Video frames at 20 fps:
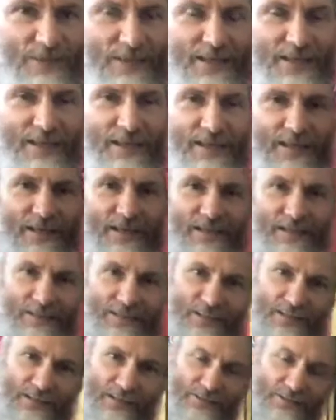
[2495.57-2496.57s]
the
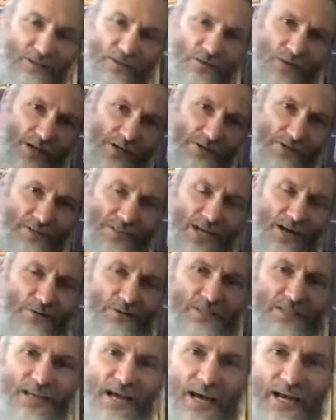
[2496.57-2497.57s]
critters
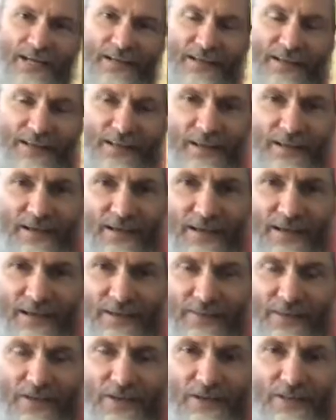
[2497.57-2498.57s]
outside.
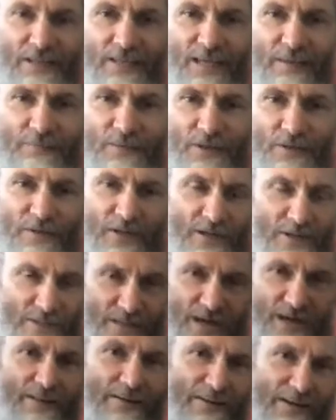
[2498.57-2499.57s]
They couldn't keep the critters
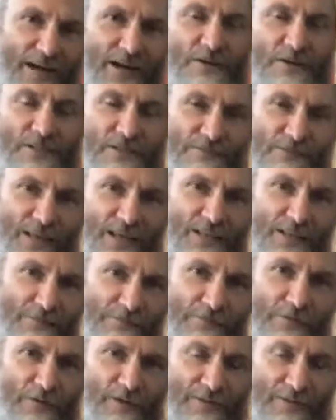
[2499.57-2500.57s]
out of their house if they had their
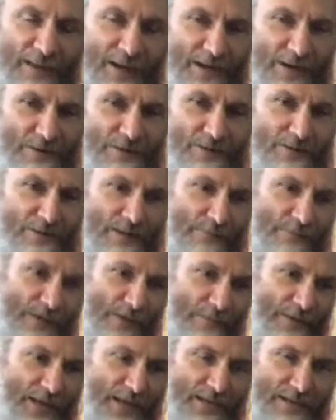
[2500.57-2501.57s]
food in the house. So they
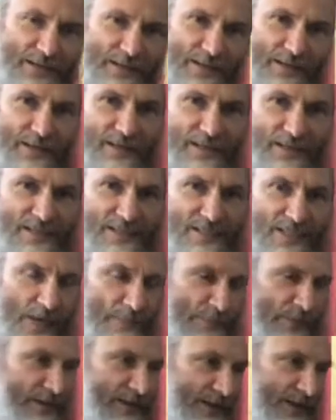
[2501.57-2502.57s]
probably had a
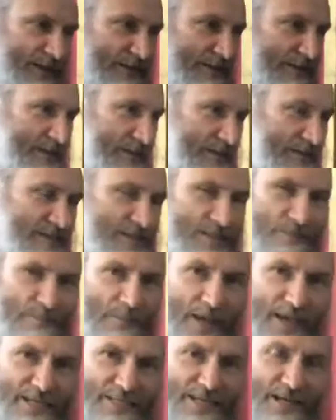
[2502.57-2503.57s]
separate little
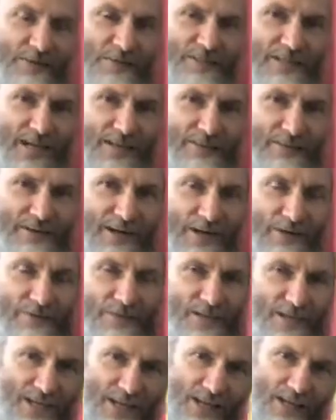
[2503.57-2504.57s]
space outside their house.
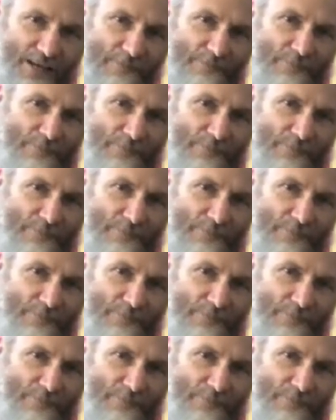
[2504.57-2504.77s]
And he